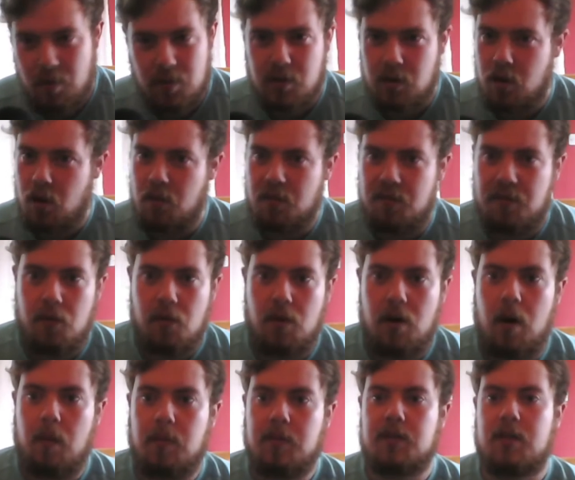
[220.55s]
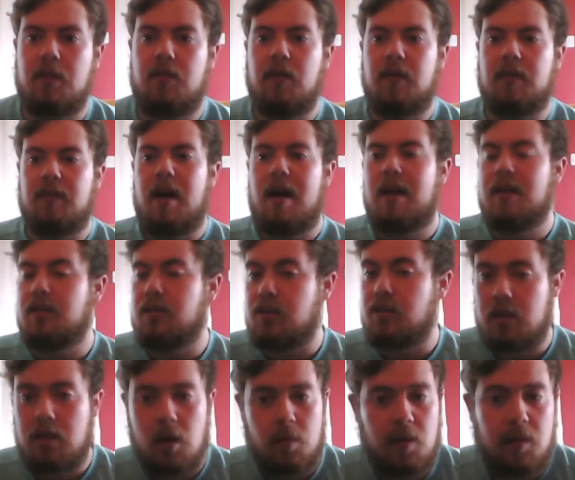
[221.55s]
was a lot of forearms and stuff like that, and
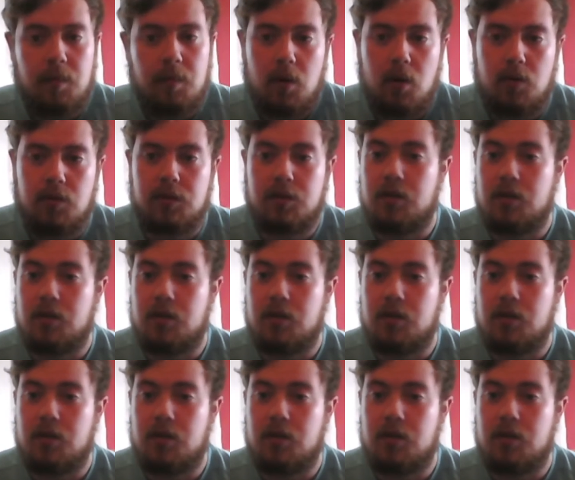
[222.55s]
just clubbing blows.